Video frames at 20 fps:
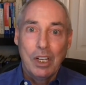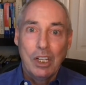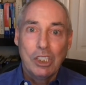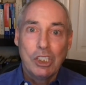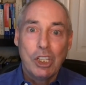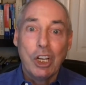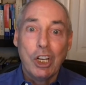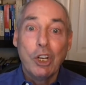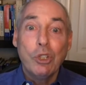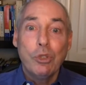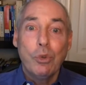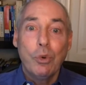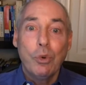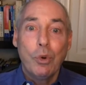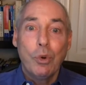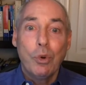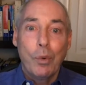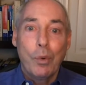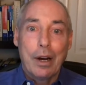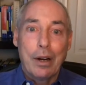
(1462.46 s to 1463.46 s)
So here's
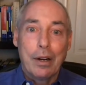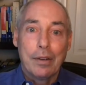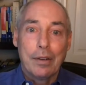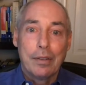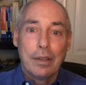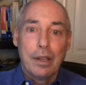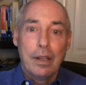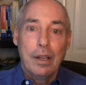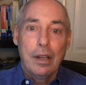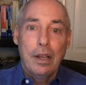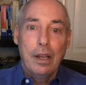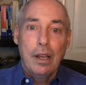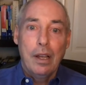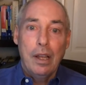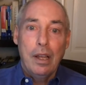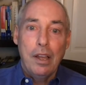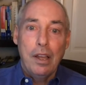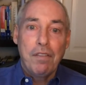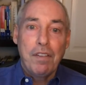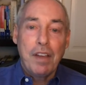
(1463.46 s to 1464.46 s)
where we are.
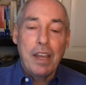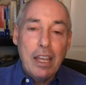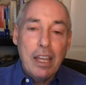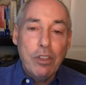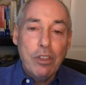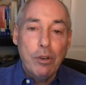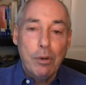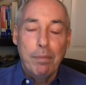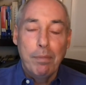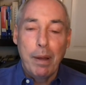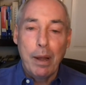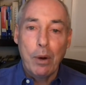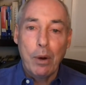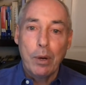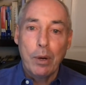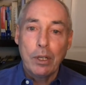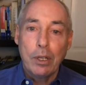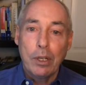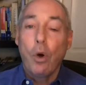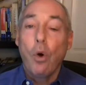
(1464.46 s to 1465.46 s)
If either
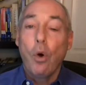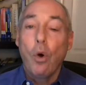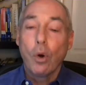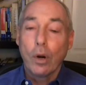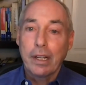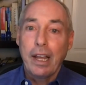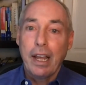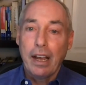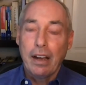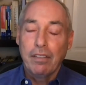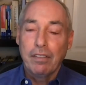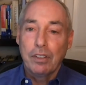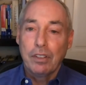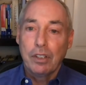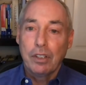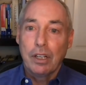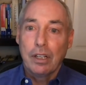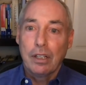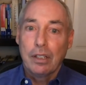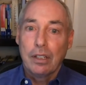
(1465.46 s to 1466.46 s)
Barrett or
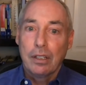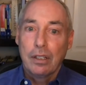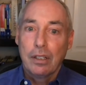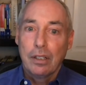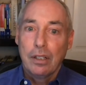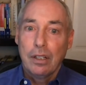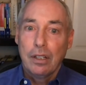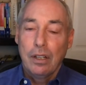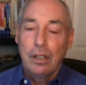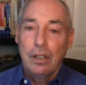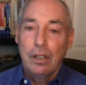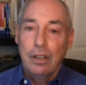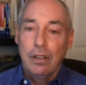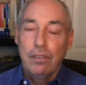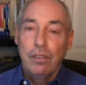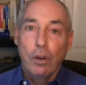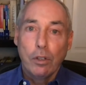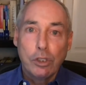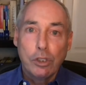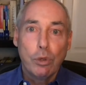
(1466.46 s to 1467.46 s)
Kavanaugh
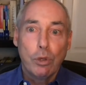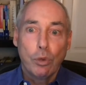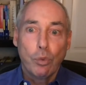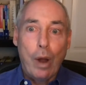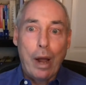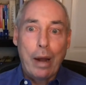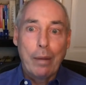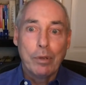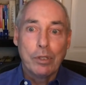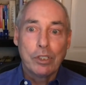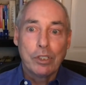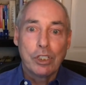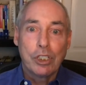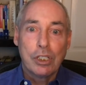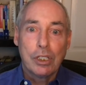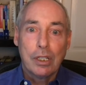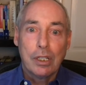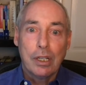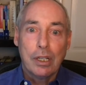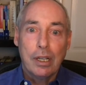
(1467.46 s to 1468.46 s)
votes with
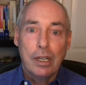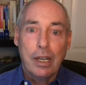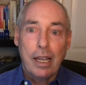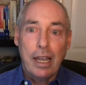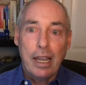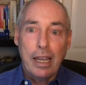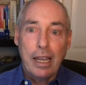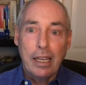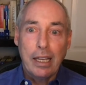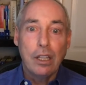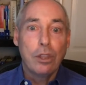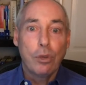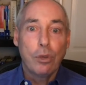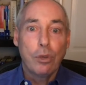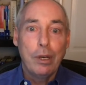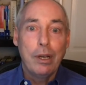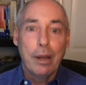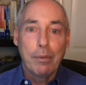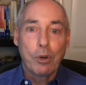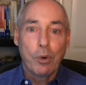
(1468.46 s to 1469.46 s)
Roberts and the 3
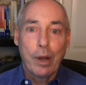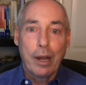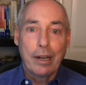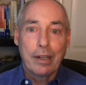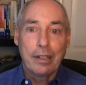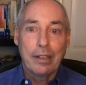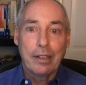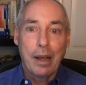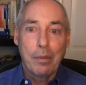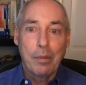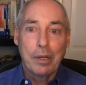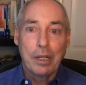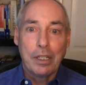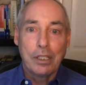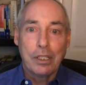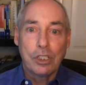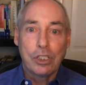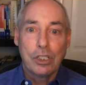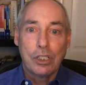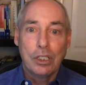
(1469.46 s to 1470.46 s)
Democratic
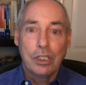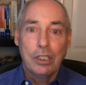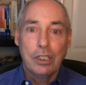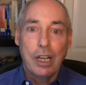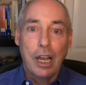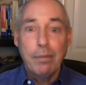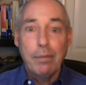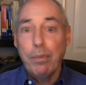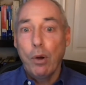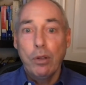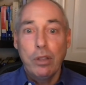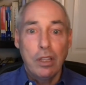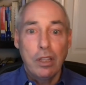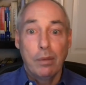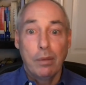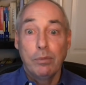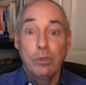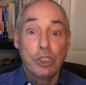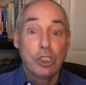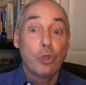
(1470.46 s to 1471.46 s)
nominees, not both of
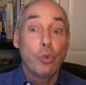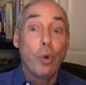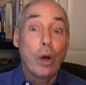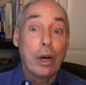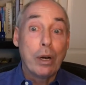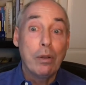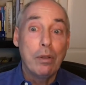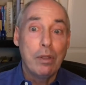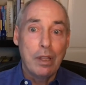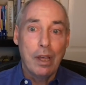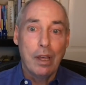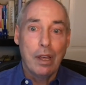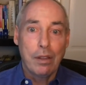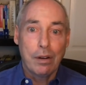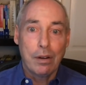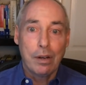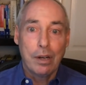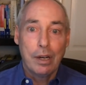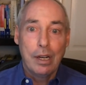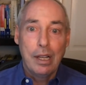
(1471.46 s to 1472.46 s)
them, just one or the
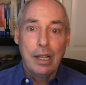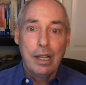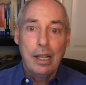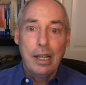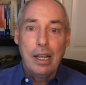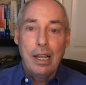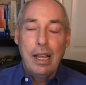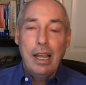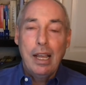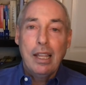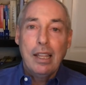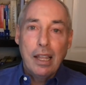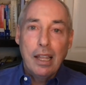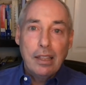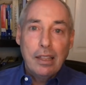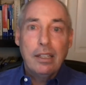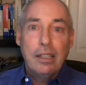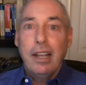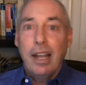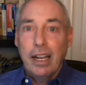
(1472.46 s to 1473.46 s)
other, then
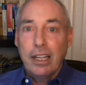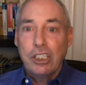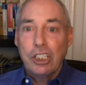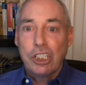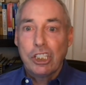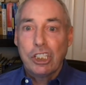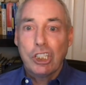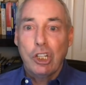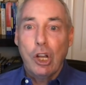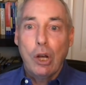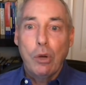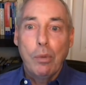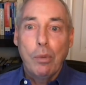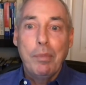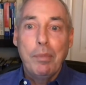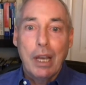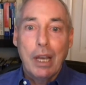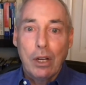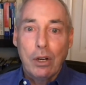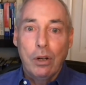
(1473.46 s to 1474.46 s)
the Texas law will
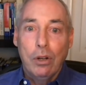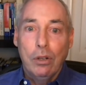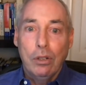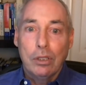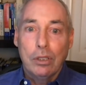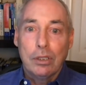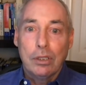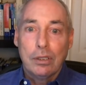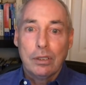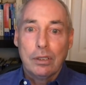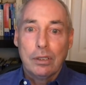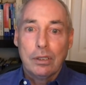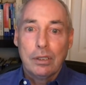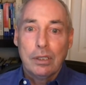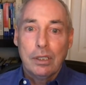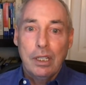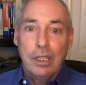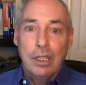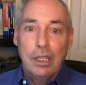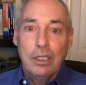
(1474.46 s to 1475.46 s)
be on hold
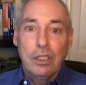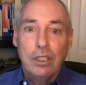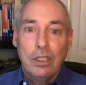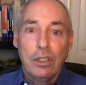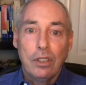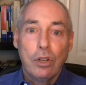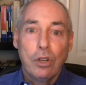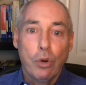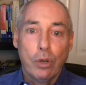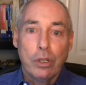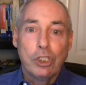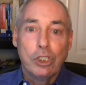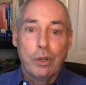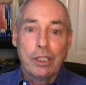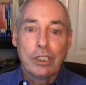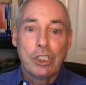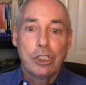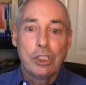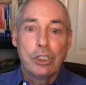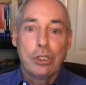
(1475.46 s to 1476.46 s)
until the court
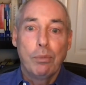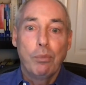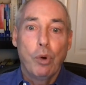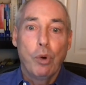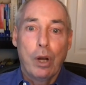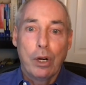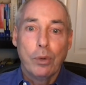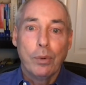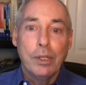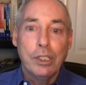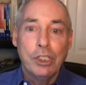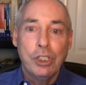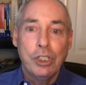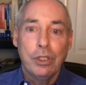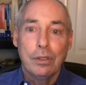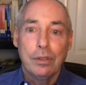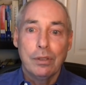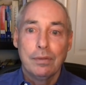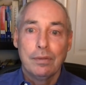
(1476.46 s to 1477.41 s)
addresses the broader issue.